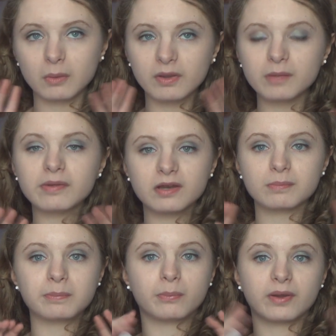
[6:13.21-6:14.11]
when
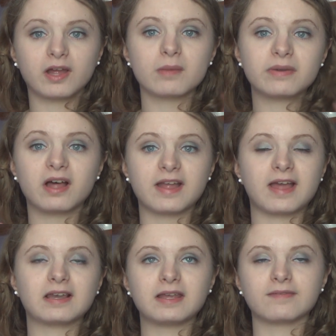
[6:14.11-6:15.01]
I apply
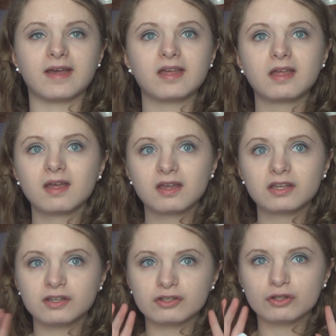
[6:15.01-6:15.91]
it and leave it,
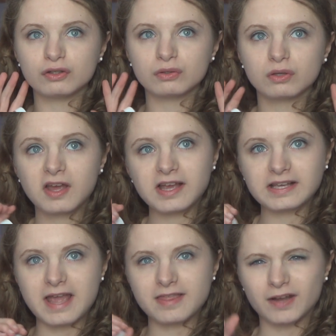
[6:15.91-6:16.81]
you do
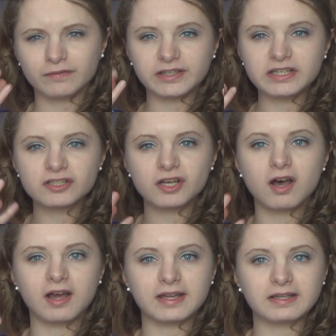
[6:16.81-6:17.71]
get that really
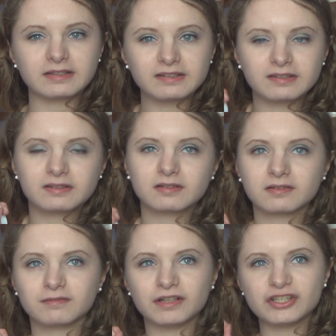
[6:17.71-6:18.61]
tight
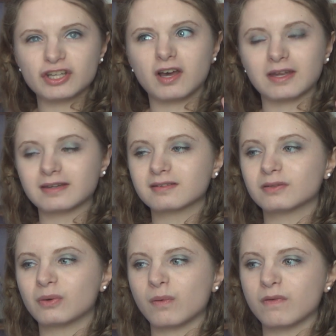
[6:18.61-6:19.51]

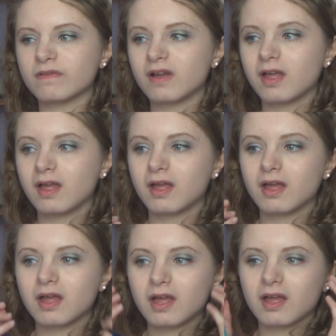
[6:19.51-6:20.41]
sort of
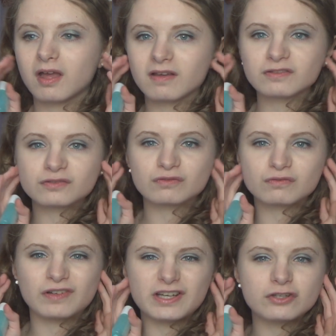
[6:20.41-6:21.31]

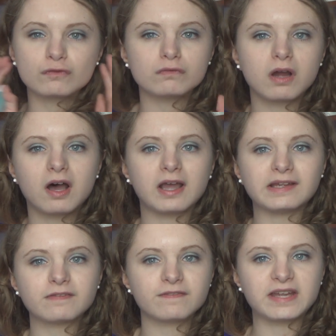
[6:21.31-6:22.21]
really
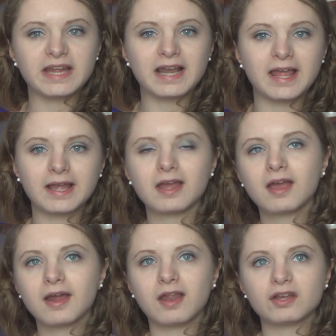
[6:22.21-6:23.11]
dry feeling,
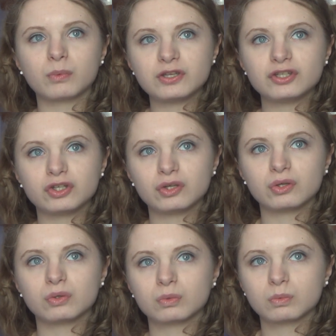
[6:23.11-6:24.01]
like when
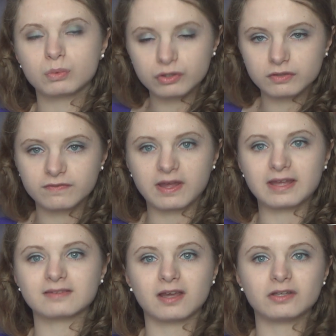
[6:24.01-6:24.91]
you wash your
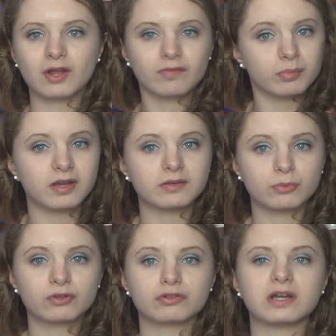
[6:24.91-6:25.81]
face and you haven't applied
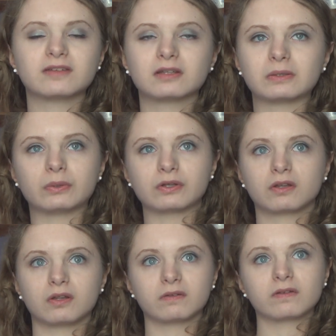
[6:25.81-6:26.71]
moisturiser, or
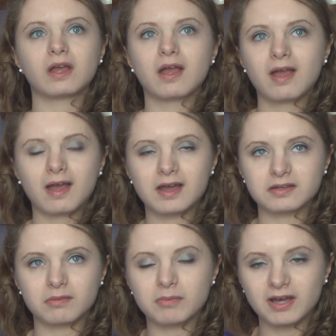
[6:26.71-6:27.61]
you've
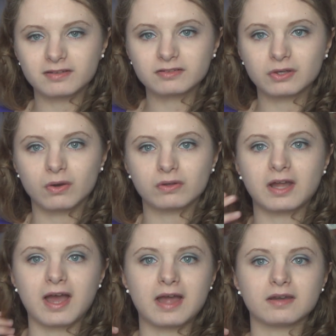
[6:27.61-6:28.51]
had a mask
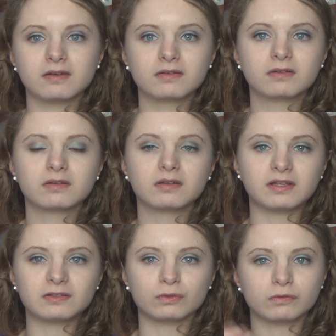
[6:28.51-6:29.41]
on and
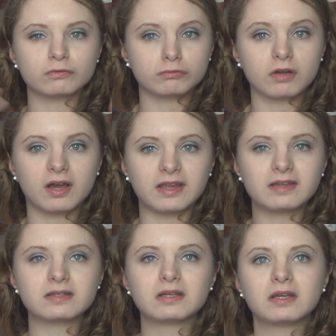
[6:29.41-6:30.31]
it's sort of
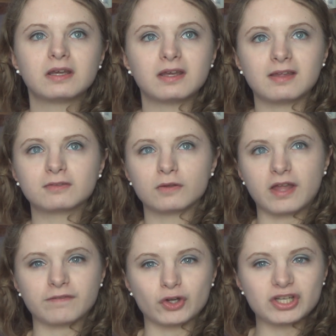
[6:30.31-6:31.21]
dried. It's sort of
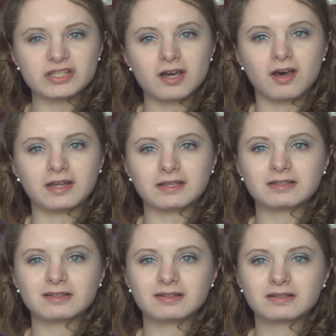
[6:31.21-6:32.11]
that very
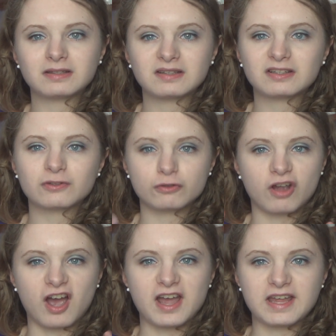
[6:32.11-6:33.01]
tight,
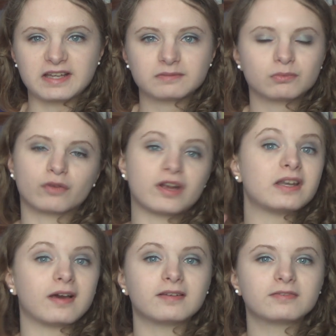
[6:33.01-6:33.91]
dry, not very
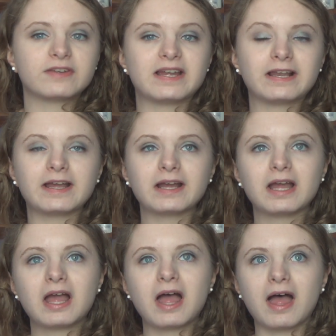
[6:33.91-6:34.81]
nice feeling,
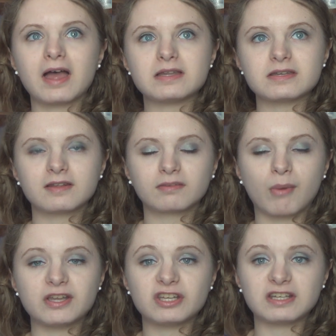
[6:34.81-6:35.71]
and that's
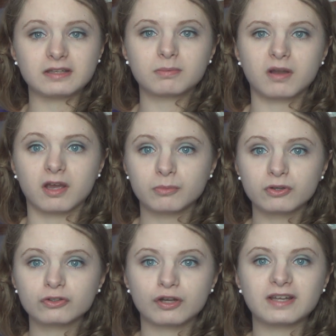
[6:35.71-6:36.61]
when you need to apply a
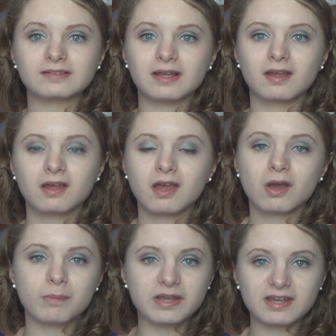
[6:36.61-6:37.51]
moisturiser
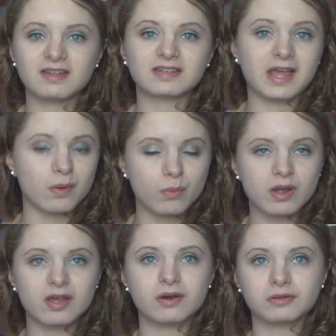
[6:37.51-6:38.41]
because it
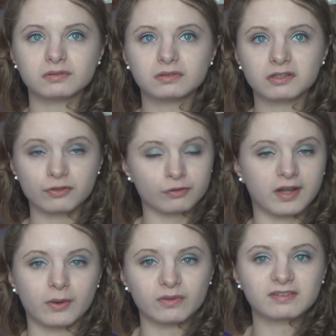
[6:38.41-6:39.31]
will
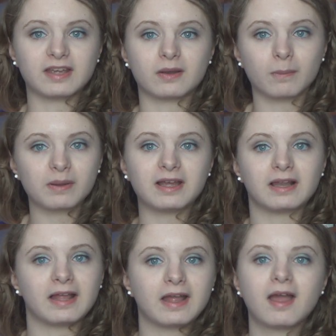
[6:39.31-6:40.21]
dry out your skin
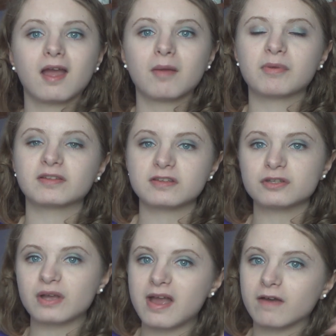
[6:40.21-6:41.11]
completely. Because I
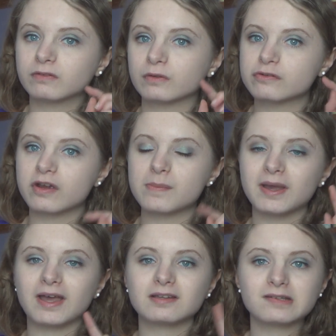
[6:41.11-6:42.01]
do have sort of dry
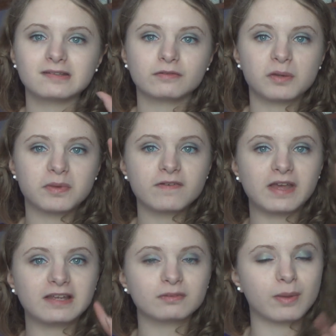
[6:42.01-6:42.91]
patches around my
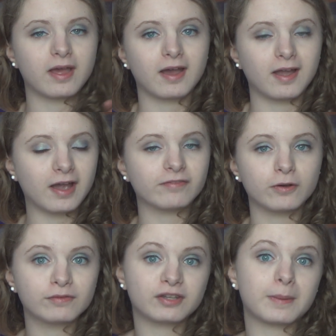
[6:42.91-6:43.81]
face where I have
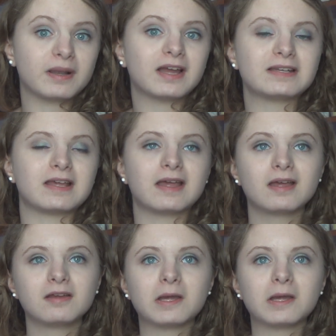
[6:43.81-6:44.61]
obviously applied it,